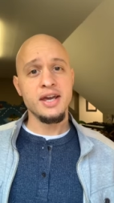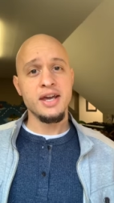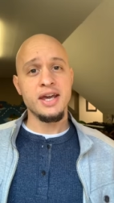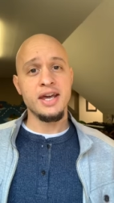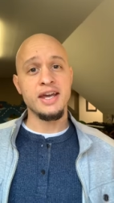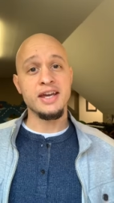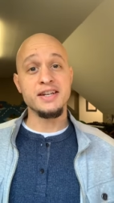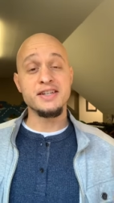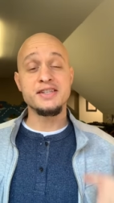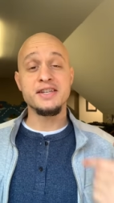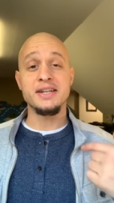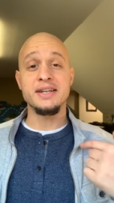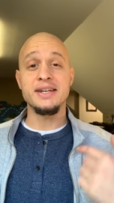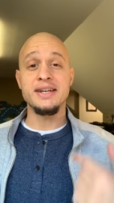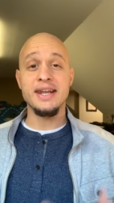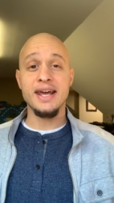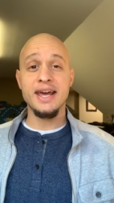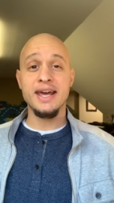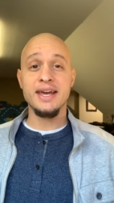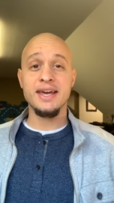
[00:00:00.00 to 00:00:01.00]
And
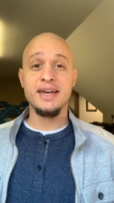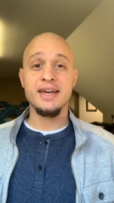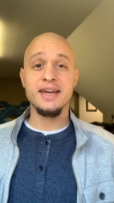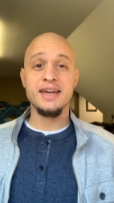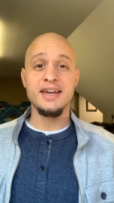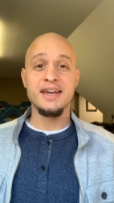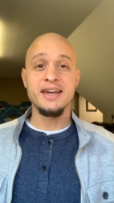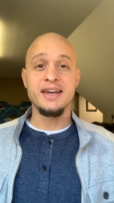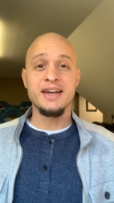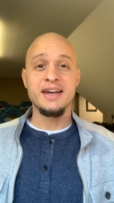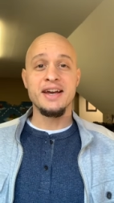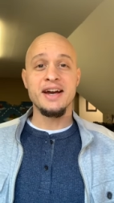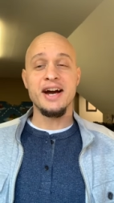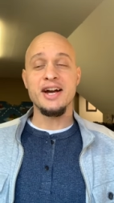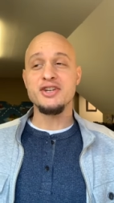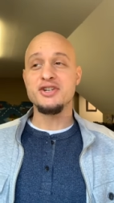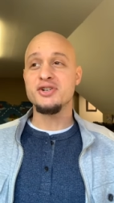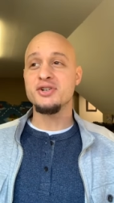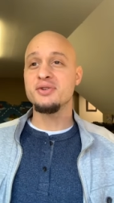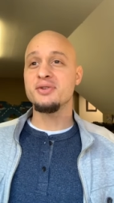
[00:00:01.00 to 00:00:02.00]
today I
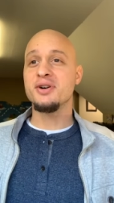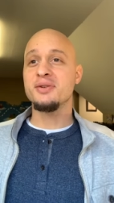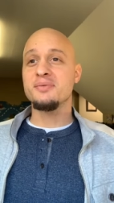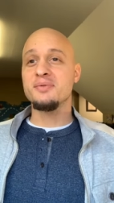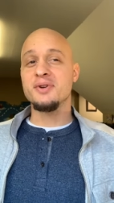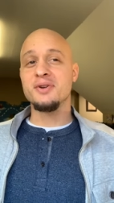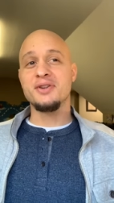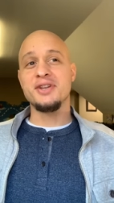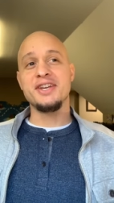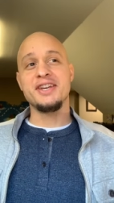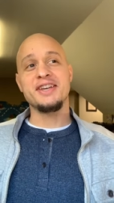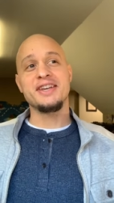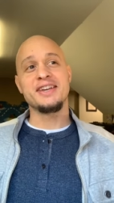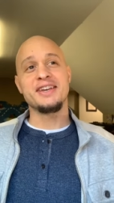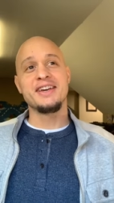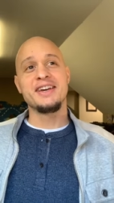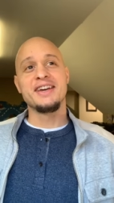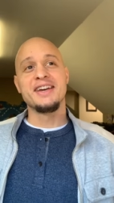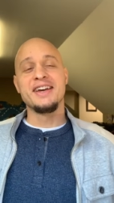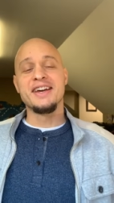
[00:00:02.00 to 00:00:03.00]
drew a really
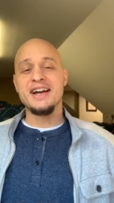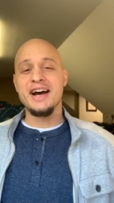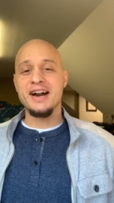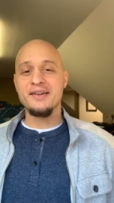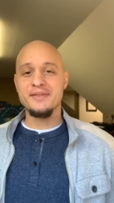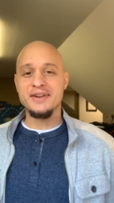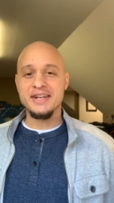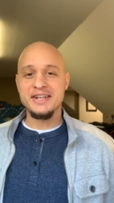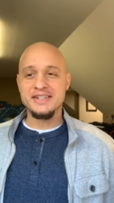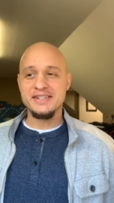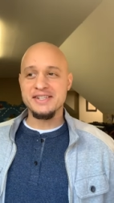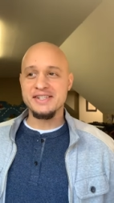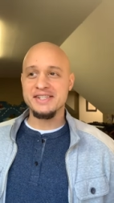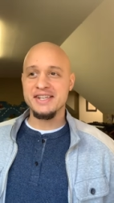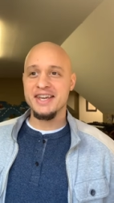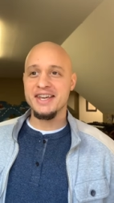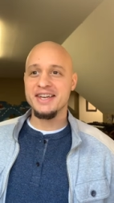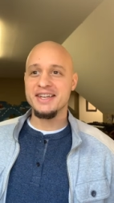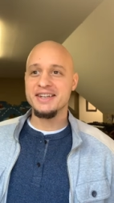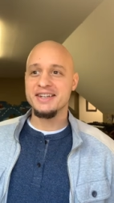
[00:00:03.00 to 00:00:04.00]
kind of an
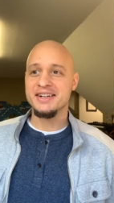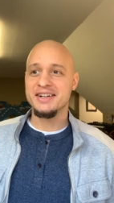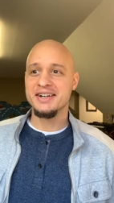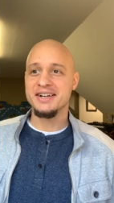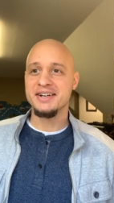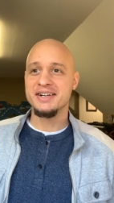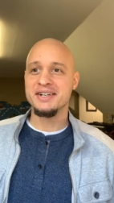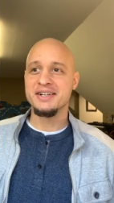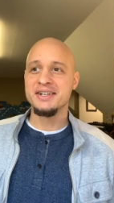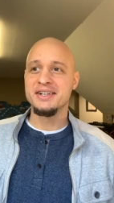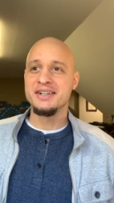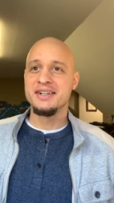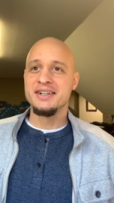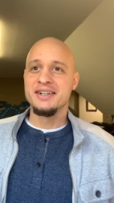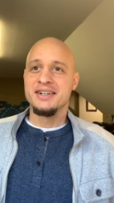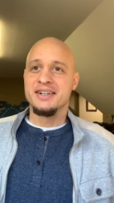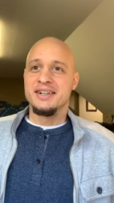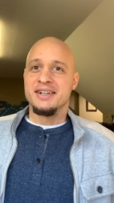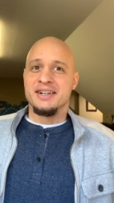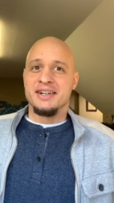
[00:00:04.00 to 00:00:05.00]
insane
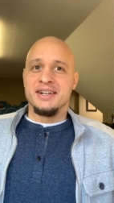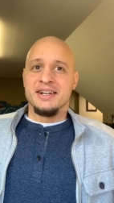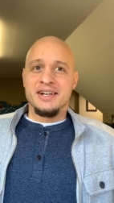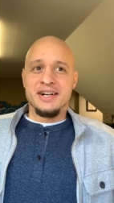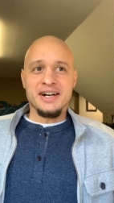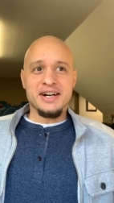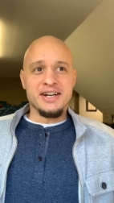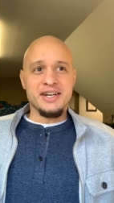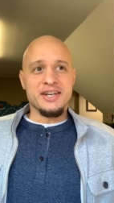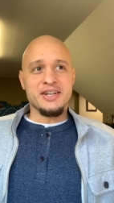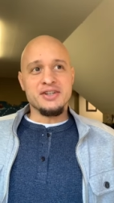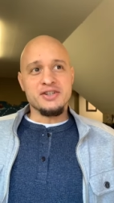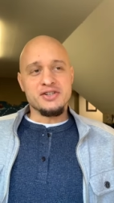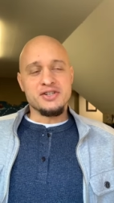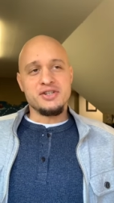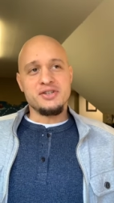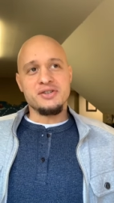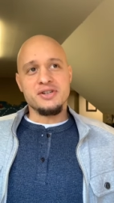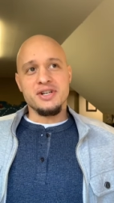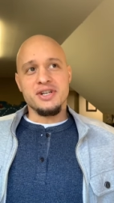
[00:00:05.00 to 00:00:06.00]

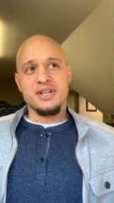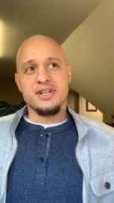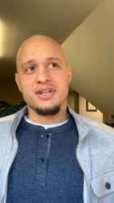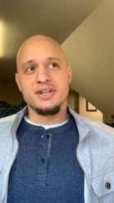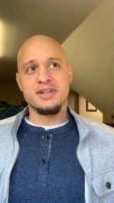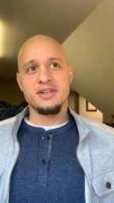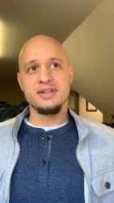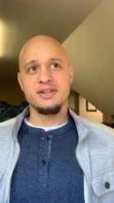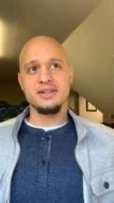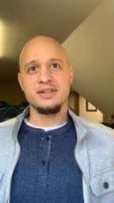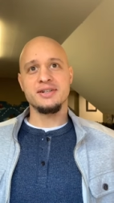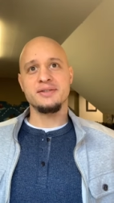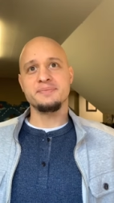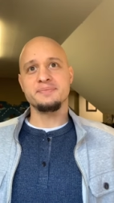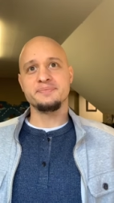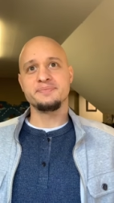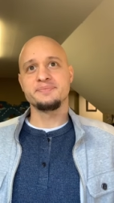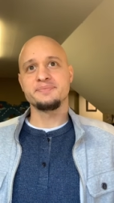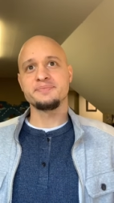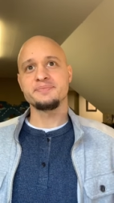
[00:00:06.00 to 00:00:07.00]
industry
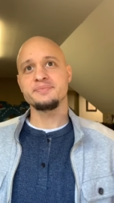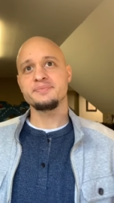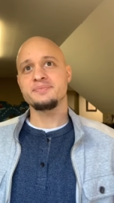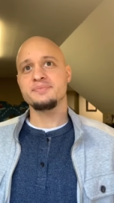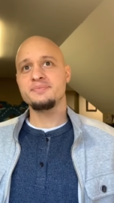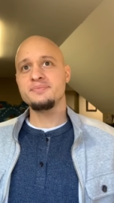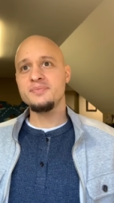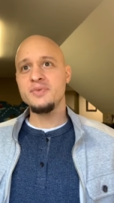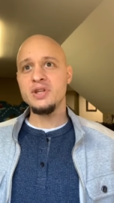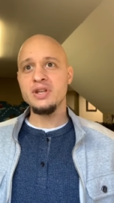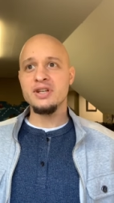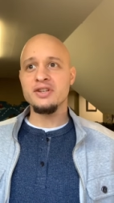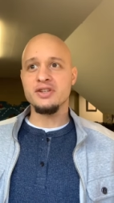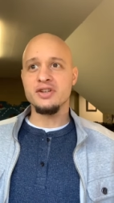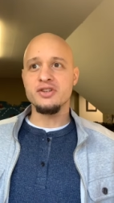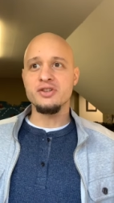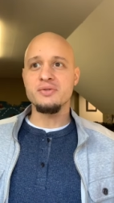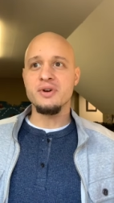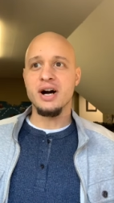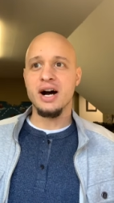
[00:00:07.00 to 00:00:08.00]
to
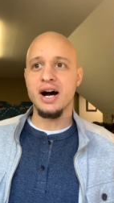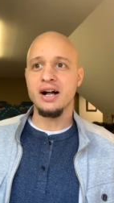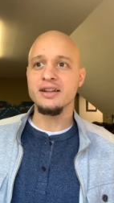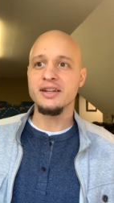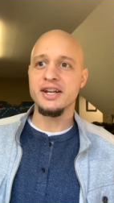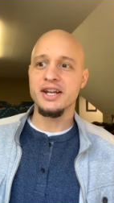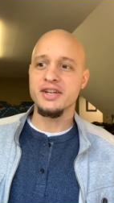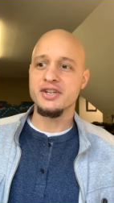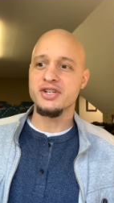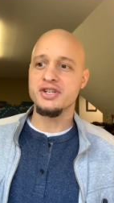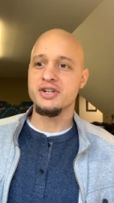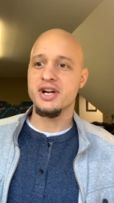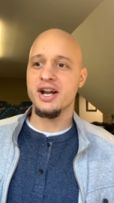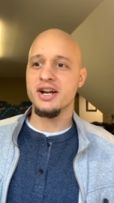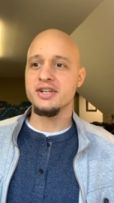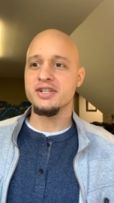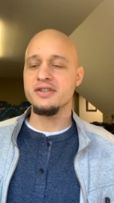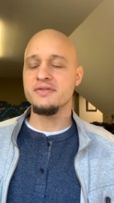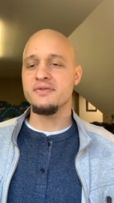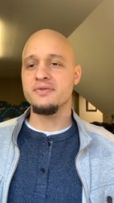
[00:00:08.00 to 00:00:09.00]
do a holiday
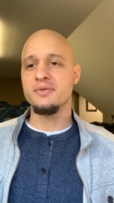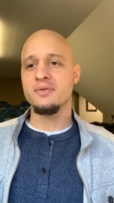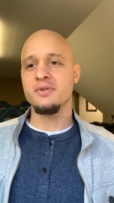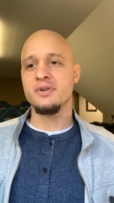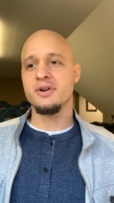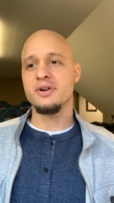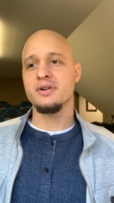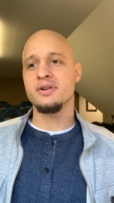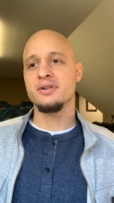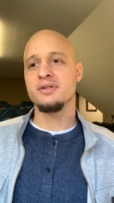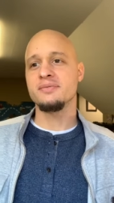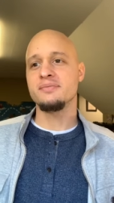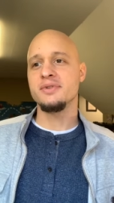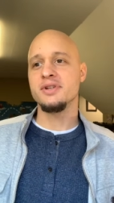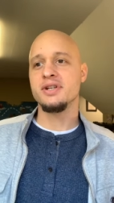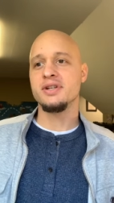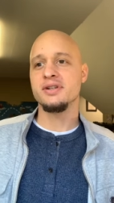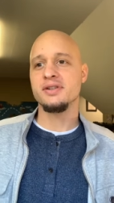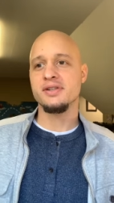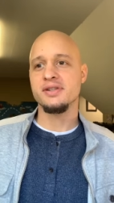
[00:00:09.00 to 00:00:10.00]
strategy for,
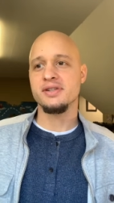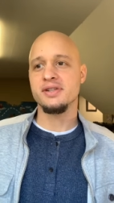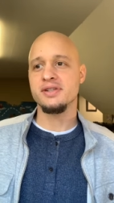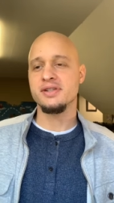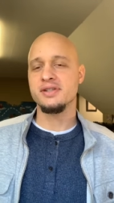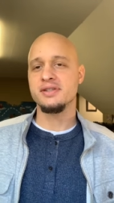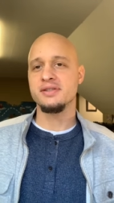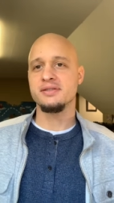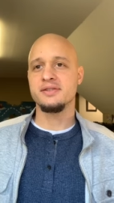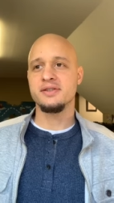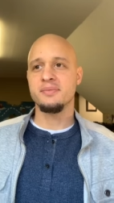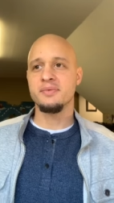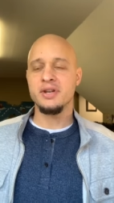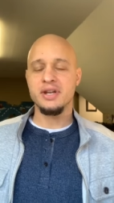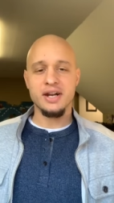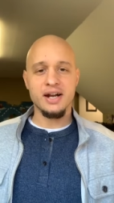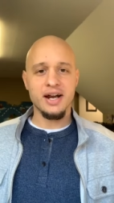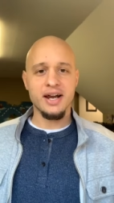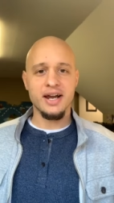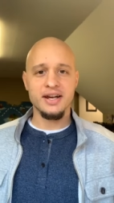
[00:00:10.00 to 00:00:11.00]
because it's something
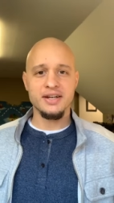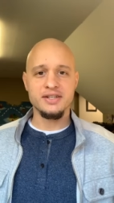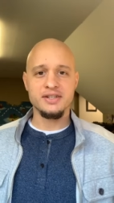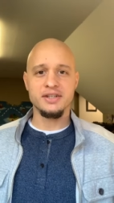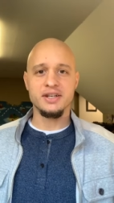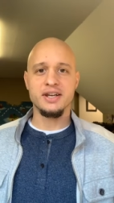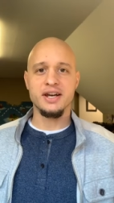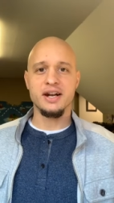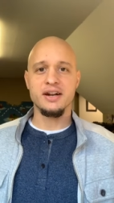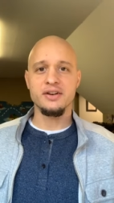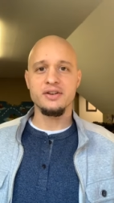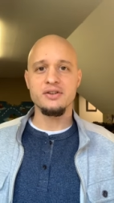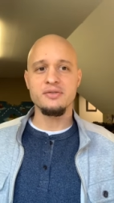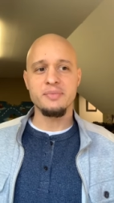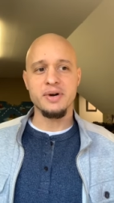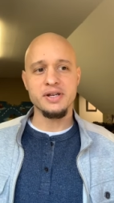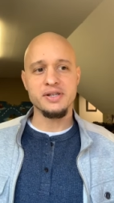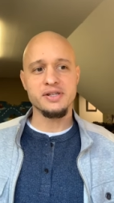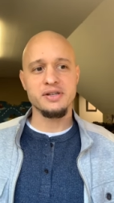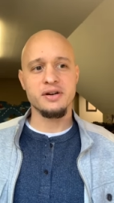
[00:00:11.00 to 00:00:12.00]
that I actually kind of do
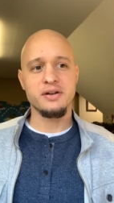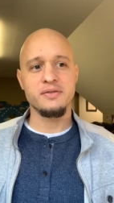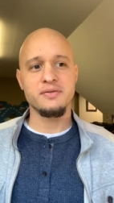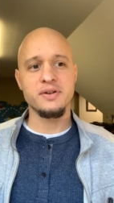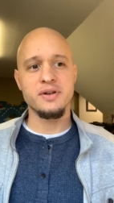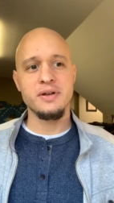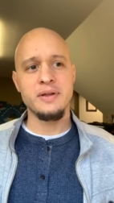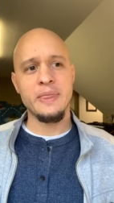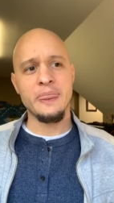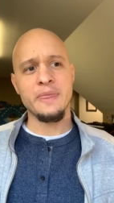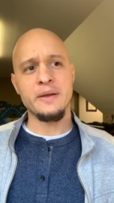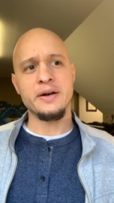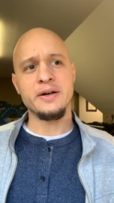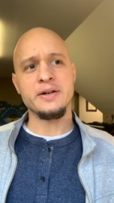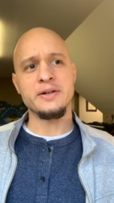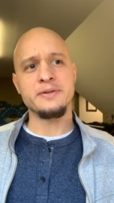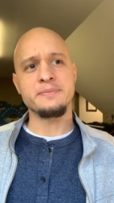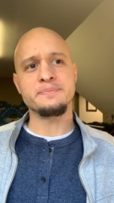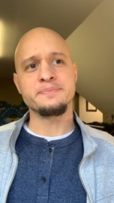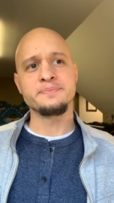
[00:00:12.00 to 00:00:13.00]
myself.
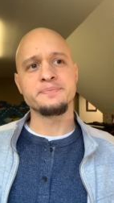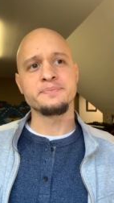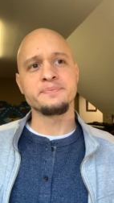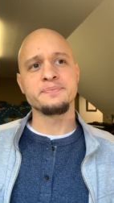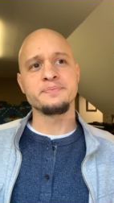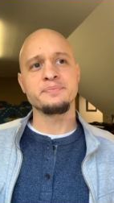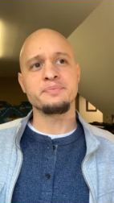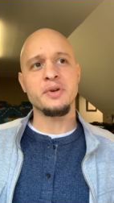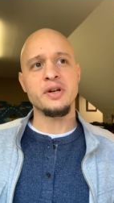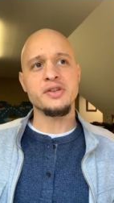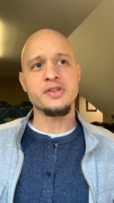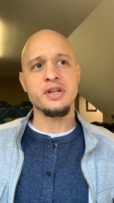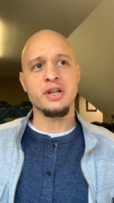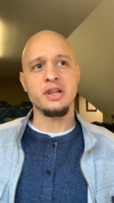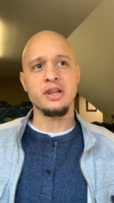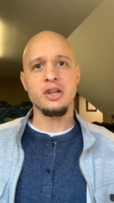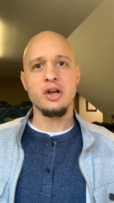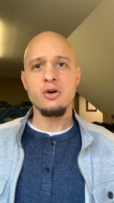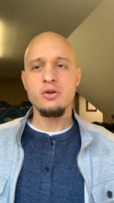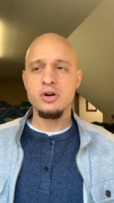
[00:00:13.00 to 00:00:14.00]
But it's a
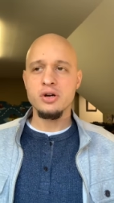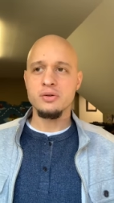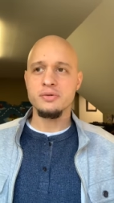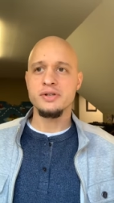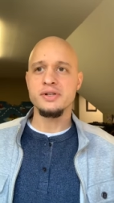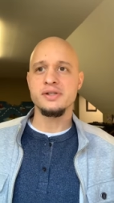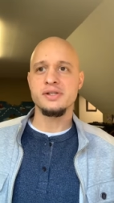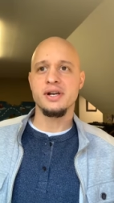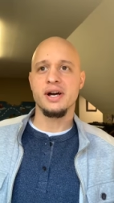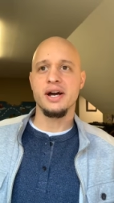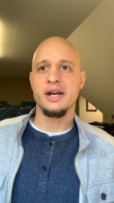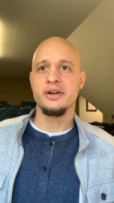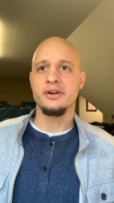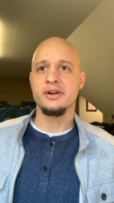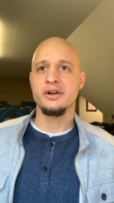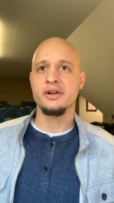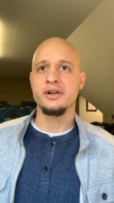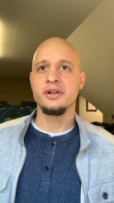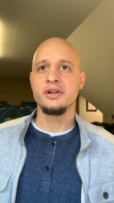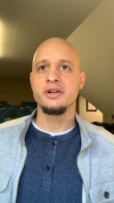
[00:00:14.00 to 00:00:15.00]
logo
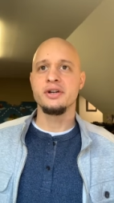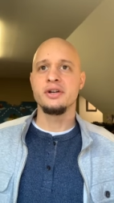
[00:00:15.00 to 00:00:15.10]
designer.